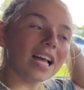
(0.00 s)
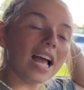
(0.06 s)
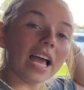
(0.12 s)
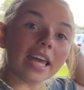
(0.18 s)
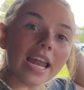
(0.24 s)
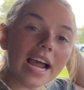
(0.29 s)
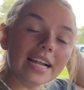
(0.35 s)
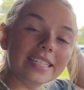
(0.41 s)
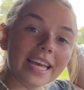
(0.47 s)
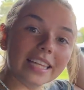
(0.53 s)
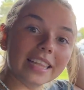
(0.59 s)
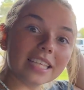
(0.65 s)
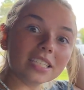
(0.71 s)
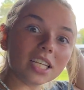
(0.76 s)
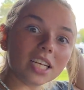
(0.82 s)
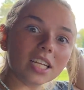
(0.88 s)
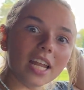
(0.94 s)
Can I take
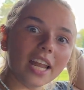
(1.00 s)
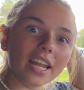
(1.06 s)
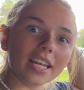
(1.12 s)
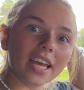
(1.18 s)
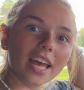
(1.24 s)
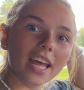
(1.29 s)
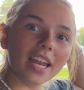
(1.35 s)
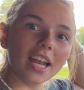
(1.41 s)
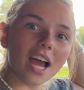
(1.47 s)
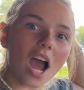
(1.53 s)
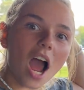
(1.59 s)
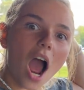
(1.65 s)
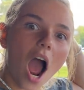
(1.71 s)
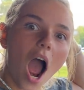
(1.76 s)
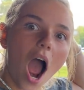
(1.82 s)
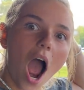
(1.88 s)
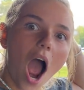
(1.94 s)
this to Connecticut?
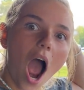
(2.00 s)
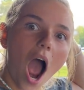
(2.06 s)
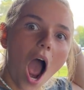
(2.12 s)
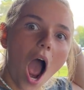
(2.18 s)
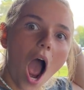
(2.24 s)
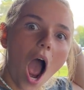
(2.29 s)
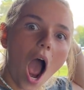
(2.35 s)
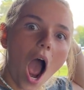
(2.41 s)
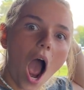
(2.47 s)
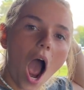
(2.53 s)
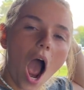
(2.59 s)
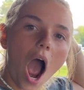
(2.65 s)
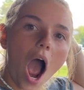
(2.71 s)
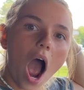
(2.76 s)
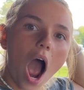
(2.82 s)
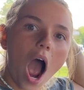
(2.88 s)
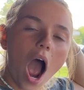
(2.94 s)

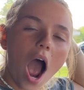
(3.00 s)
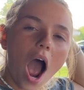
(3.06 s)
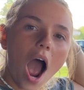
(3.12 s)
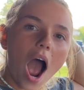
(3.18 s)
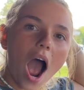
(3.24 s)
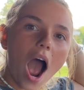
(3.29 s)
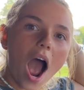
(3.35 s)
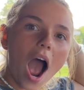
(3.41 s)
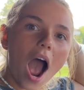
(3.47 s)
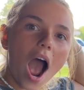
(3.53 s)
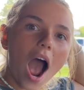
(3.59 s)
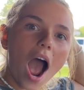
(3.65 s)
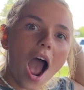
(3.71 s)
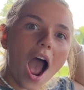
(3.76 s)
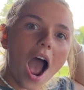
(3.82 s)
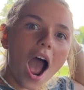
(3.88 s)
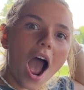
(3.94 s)
Oh, I don't
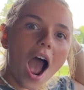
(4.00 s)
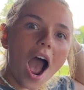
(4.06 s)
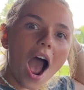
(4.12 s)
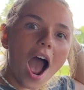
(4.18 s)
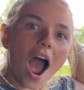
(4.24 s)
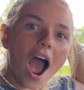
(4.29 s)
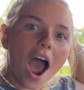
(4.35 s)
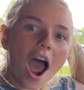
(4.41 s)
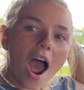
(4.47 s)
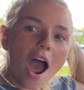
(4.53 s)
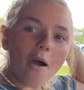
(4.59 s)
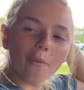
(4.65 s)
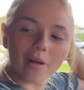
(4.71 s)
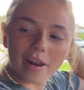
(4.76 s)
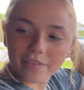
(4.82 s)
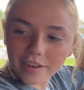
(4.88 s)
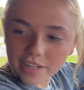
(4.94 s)
know. Do you want
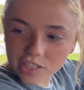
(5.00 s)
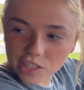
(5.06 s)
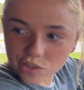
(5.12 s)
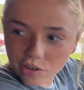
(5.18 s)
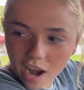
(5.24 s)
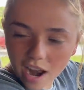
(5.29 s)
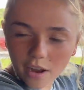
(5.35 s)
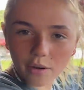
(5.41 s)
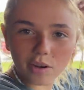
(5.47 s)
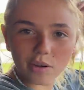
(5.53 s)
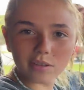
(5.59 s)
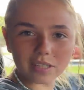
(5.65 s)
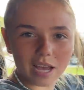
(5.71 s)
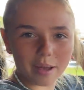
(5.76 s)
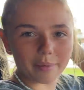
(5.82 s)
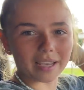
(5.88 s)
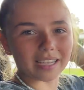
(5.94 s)
what to? What if I just drop? Who's
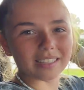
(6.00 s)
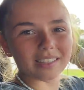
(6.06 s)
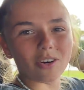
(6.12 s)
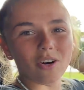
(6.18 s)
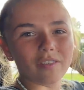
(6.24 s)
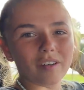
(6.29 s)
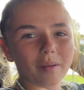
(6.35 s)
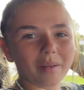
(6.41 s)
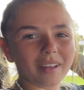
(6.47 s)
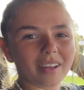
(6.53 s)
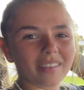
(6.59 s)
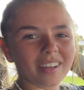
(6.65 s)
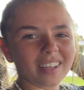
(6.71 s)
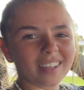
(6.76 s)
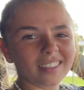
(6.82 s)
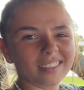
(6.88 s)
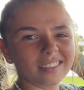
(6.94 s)
coming? Isn't the whole family
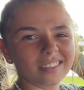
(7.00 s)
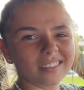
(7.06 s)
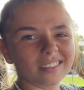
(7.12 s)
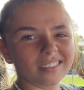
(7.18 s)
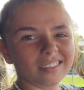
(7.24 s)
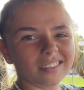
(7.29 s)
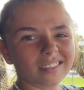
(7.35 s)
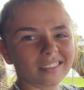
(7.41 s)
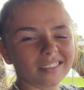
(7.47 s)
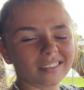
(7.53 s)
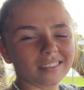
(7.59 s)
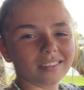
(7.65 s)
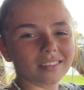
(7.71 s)
coming? Yes.